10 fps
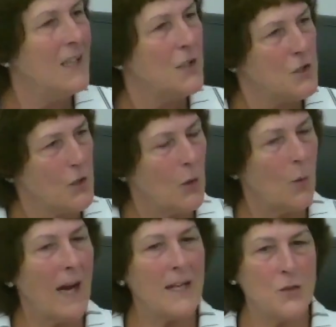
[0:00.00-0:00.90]
So
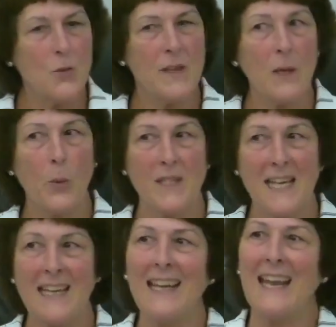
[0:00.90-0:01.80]
I do think we're
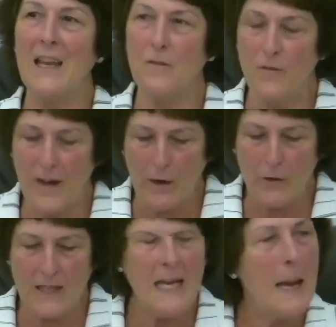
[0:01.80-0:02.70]
taking a
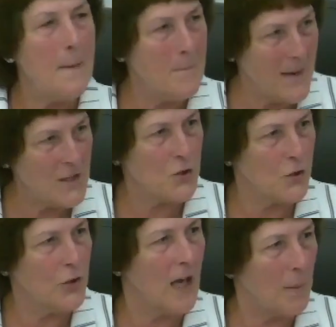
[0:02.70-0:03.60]
very
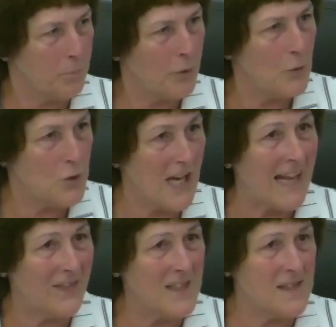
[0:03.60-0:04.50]
measured approach
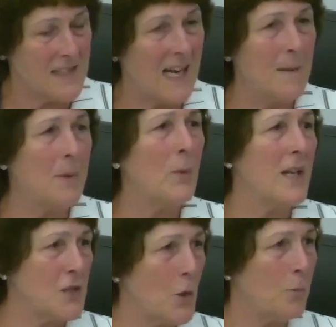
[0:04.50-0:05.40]
at this time, but we are
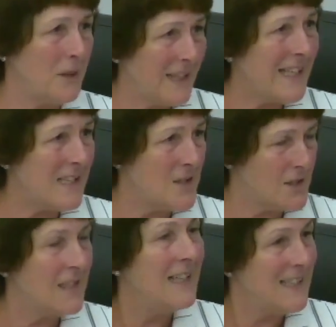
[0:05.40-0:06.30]
so pleased
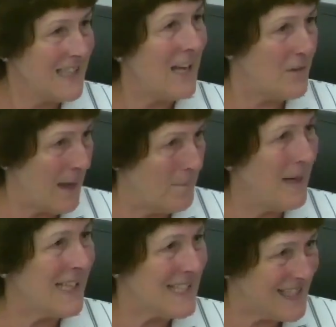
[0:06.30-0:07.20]
to have that
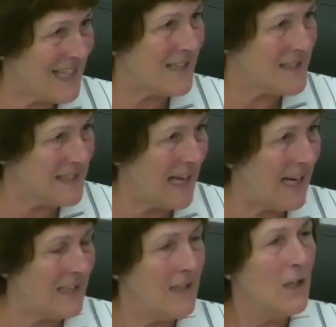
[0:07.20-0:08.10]
money set
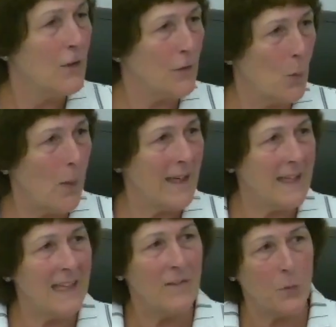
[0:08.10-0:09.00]
aside for when and
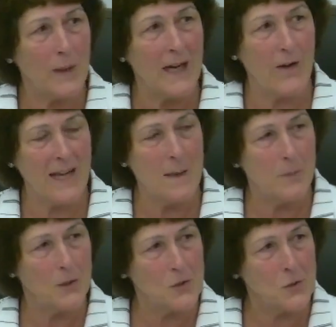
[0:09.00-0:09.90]
if we are
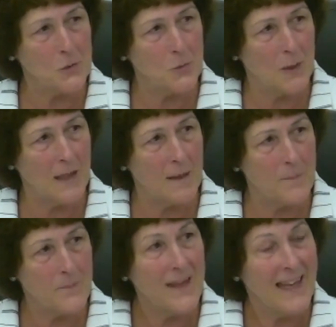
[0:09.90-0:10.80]
able
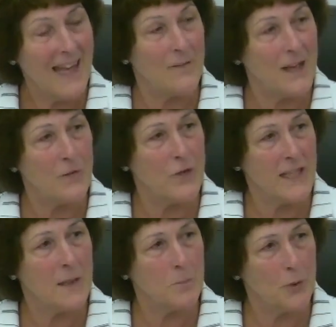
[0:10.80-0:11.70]
to have a
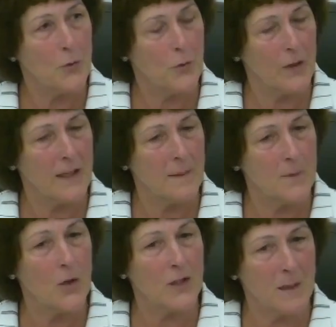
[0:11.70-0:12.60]
reading program
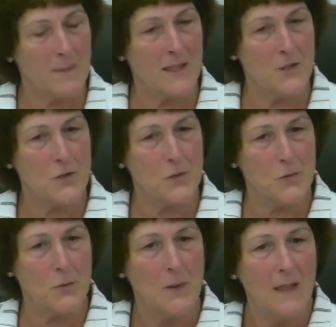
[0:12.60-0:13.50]
or committed
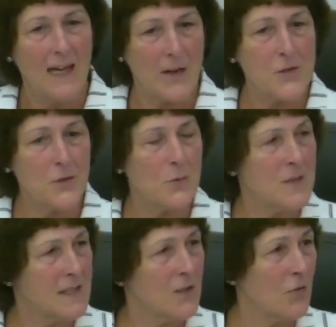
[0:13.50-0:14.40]
to our
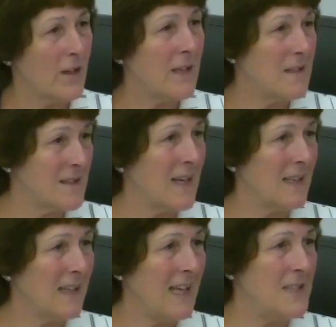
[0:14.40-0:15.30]
students in grades
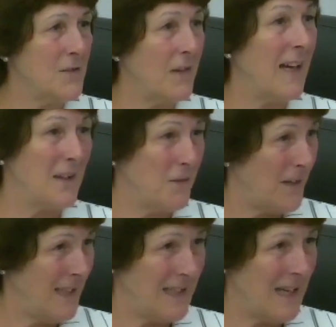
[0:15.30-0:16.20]
K to five.
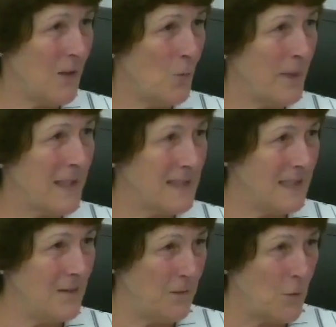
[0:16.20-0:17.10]
And I hope that's
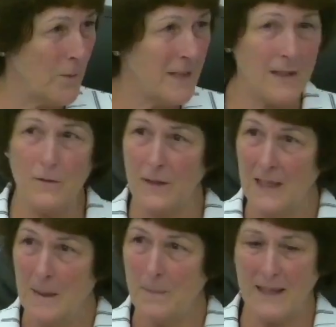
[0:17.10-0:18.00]
informative,
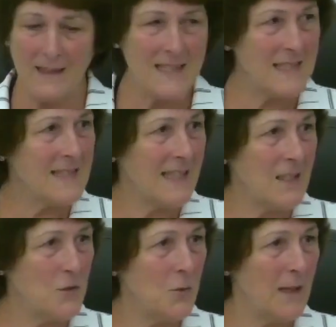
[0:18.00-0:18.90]
but as I said, I
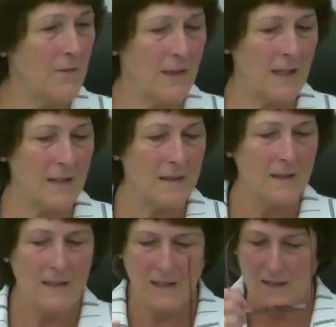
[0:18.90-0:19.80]
do have
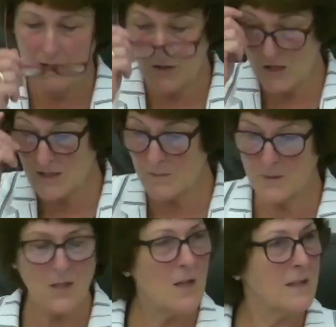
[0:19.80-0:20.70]
Dr.
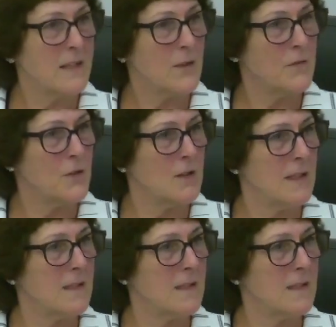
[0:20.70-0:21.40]
McCall here if you'd like.